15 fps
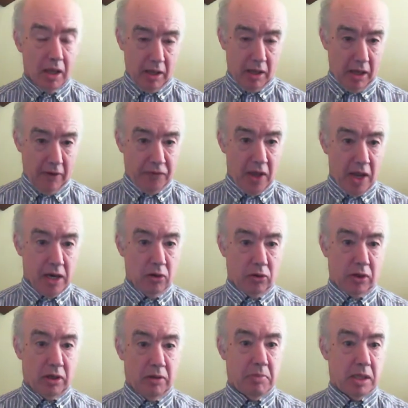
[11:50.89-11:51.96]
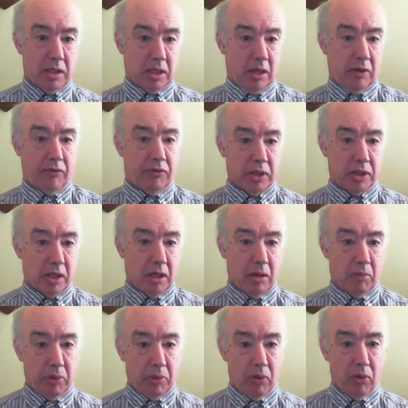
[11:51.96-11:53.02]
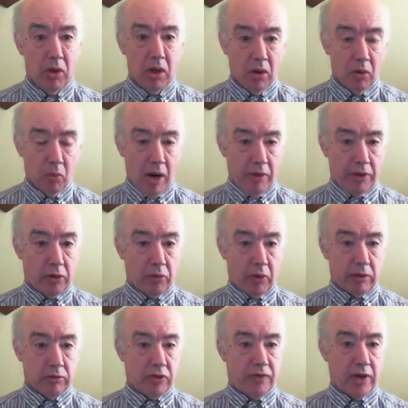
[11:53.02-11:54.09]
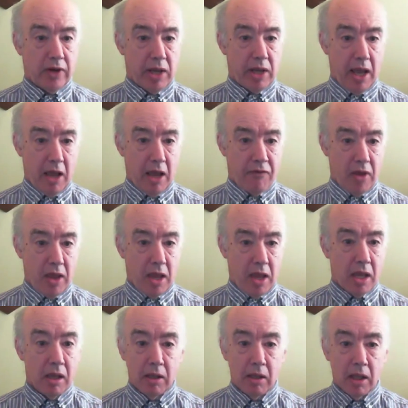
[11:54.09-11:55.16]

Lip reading: If they look at a meeting, for example, where the ground's very heavy,